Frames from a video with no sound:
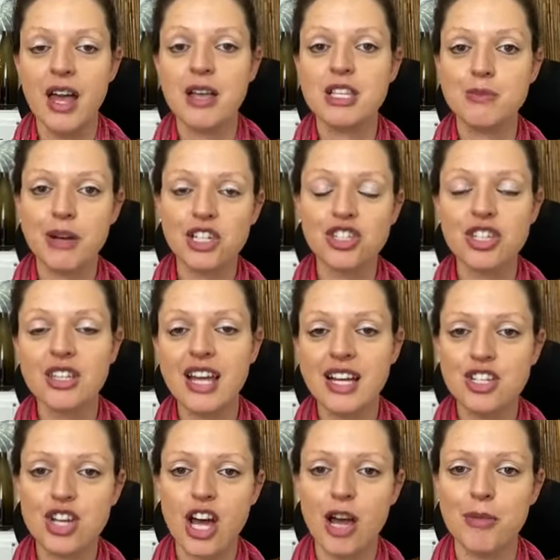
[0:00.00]
especially that
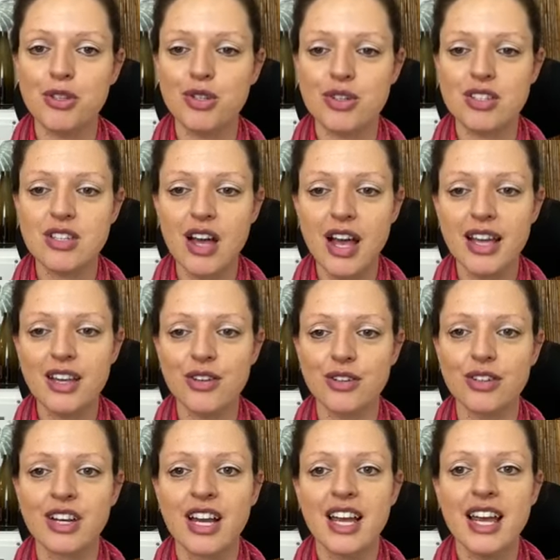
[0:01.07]
time in your cycle,